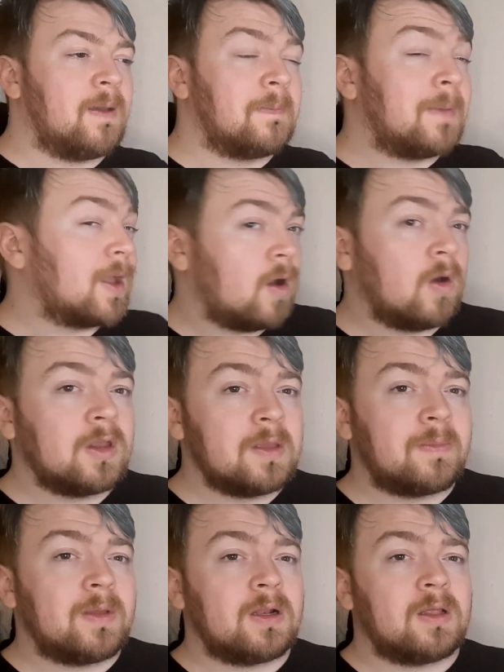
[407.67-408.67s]

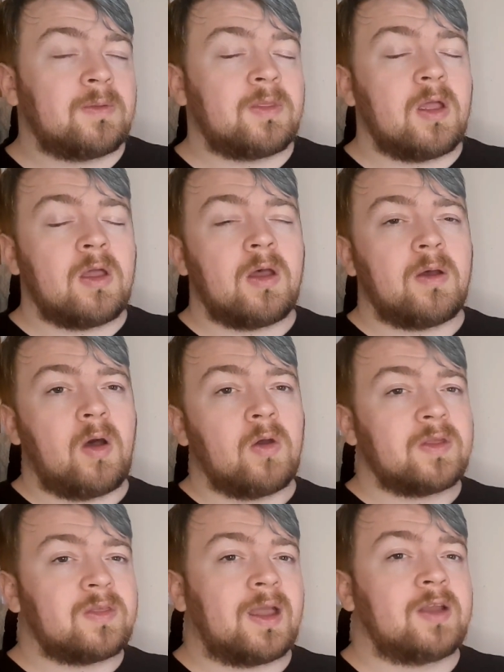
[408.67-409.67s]
The
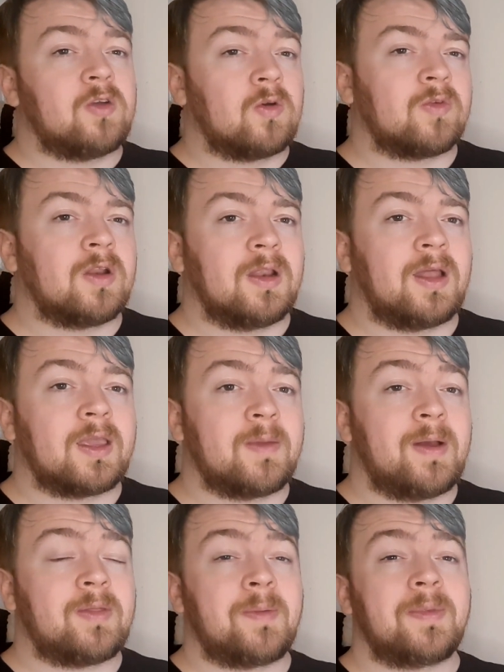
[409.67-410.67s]
only thing I don't really like
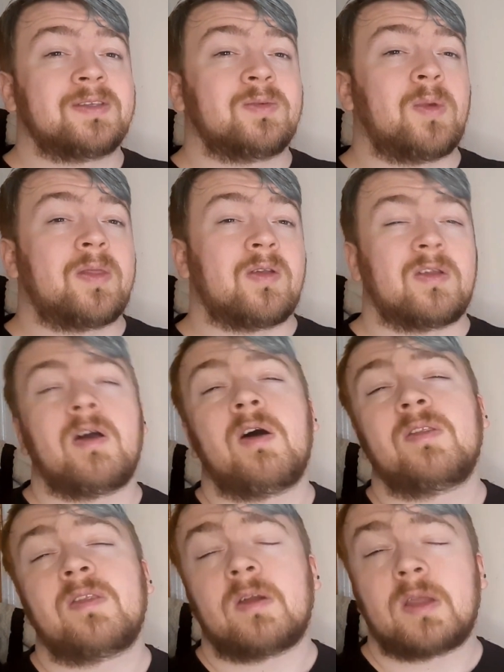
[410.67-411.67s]
about them is when they're
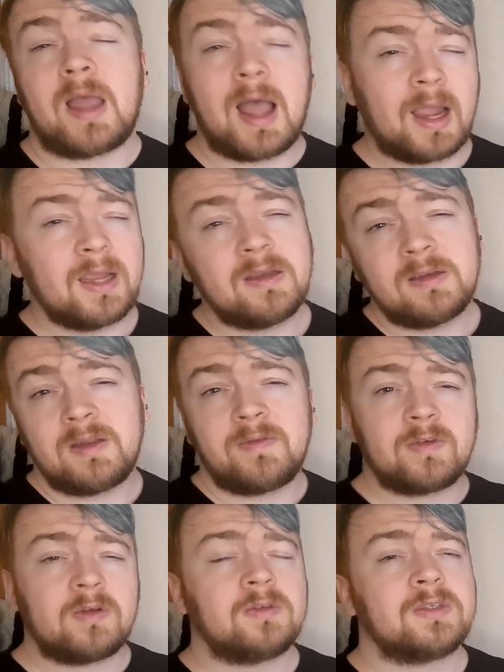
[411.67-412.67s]
gone, they're kind of
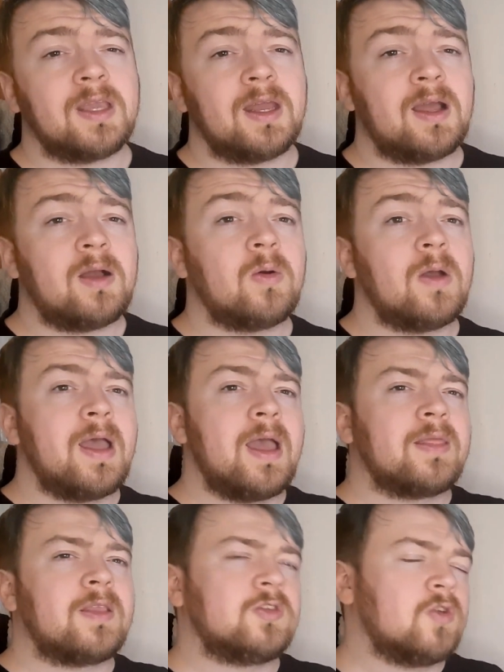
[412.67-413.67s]
difficult to get out.
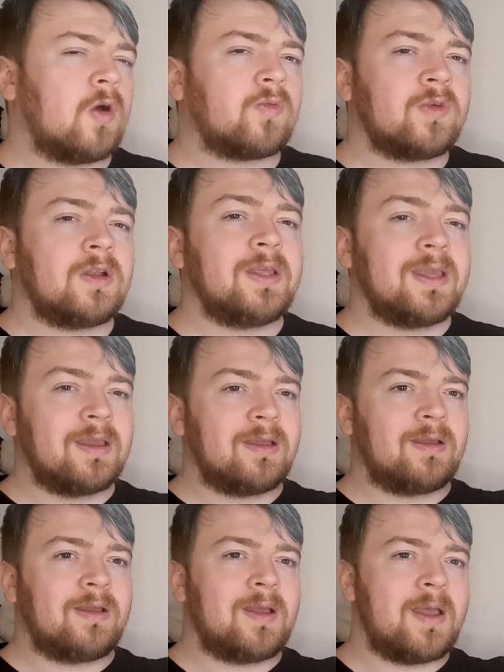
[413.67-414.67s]
There's not really
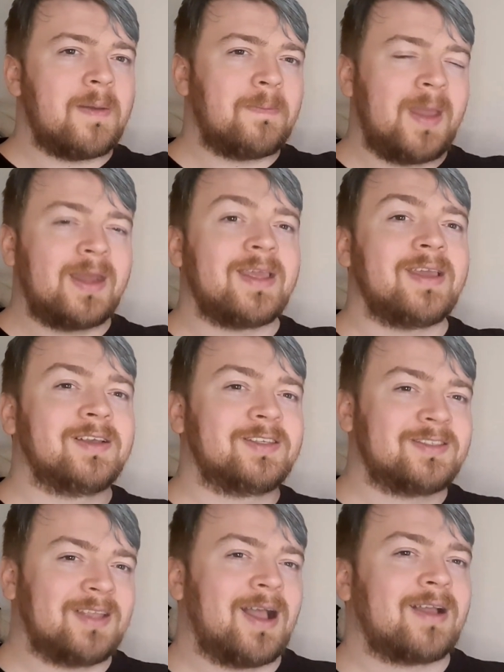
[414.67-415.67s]
many
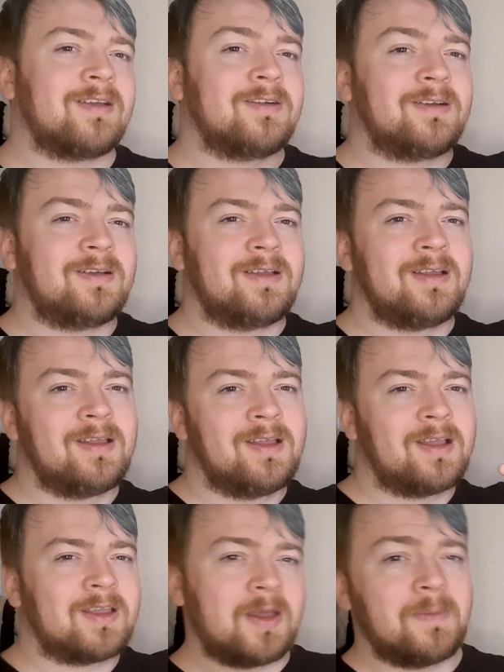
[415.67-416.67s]
Saga
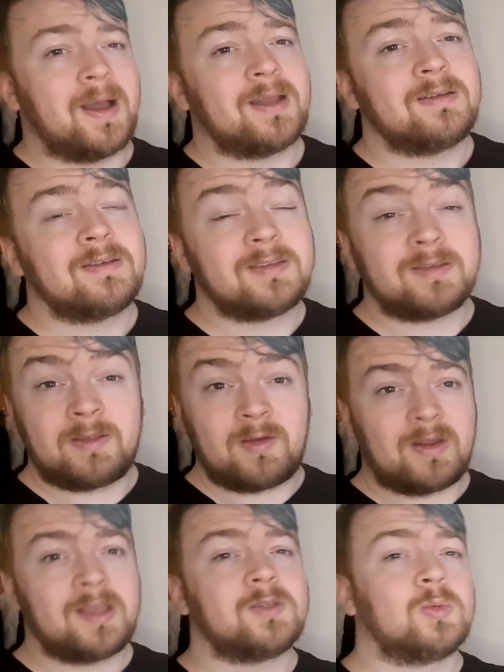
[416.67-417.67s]
commanders.
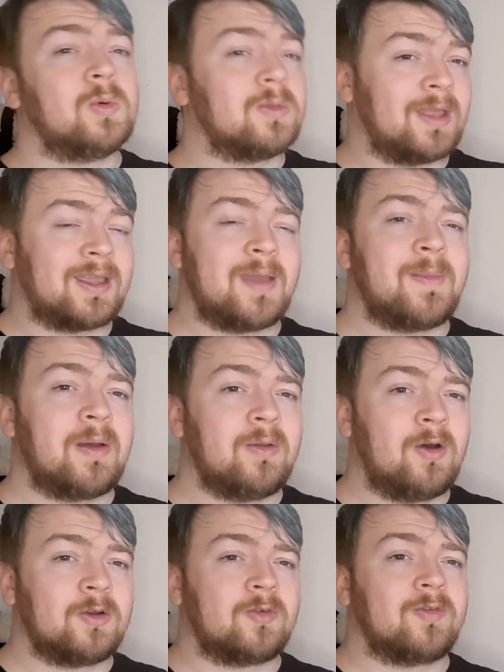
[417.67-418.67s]
There is one that came out in
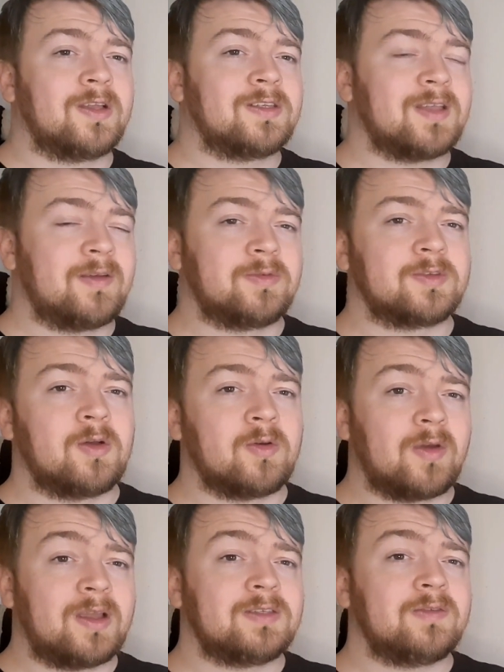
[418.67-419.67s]
Lord of the Rings that everyone's gone
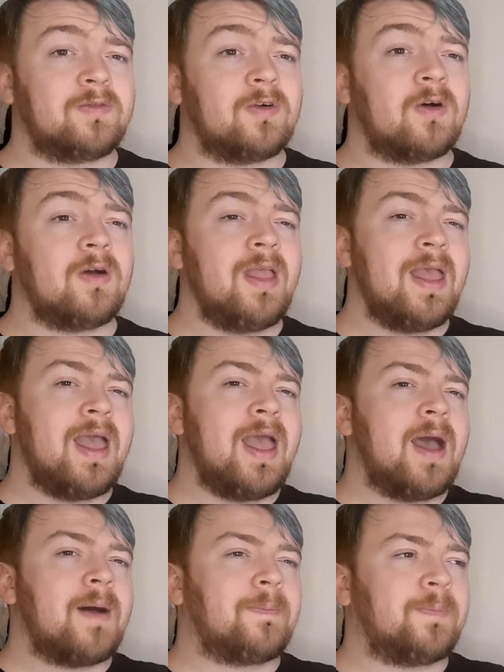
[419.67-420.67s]
crazy for,
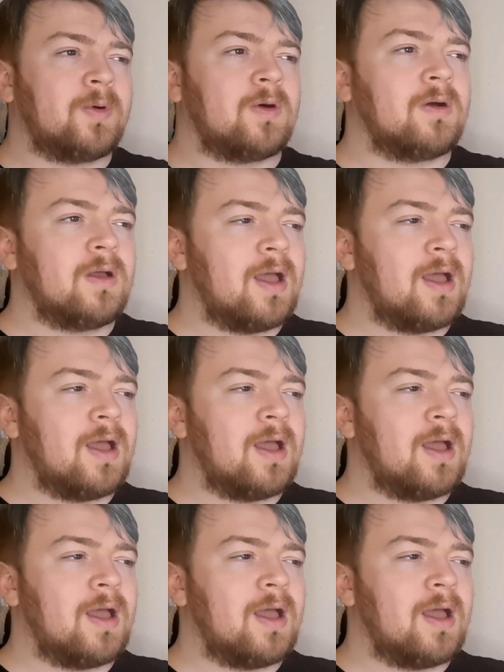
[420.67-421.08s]
but